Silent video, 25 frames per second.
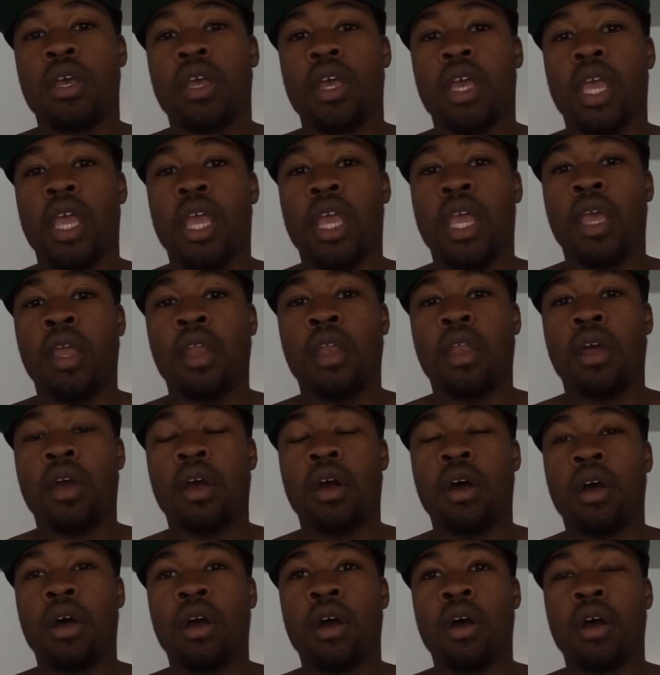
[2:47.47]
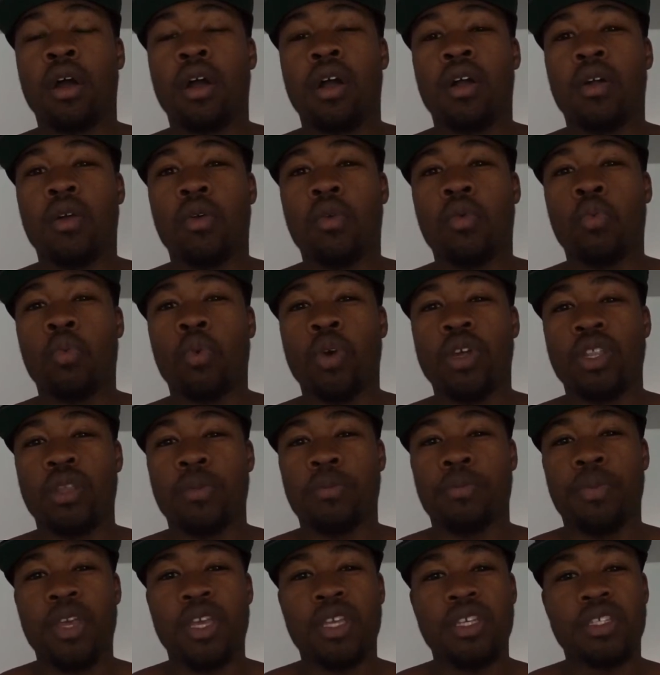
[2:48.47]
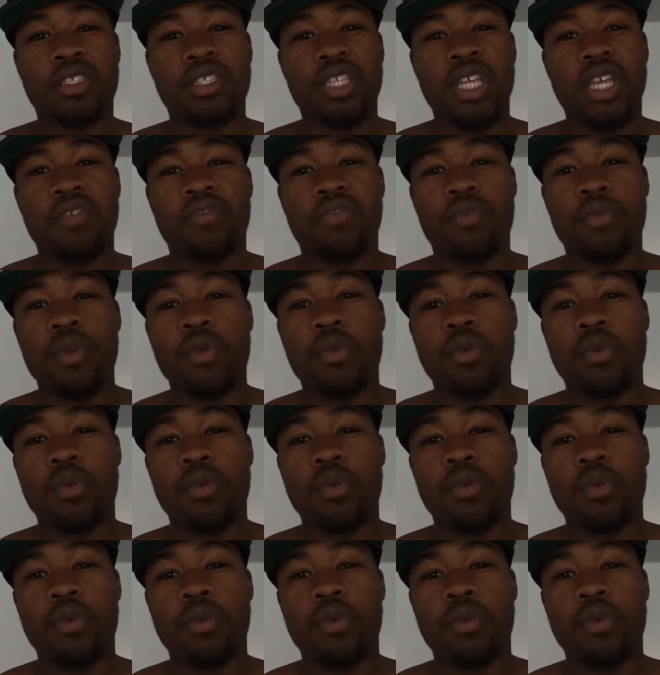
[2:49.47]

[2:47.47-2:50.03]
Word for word: And uh, what the biggest thing for me,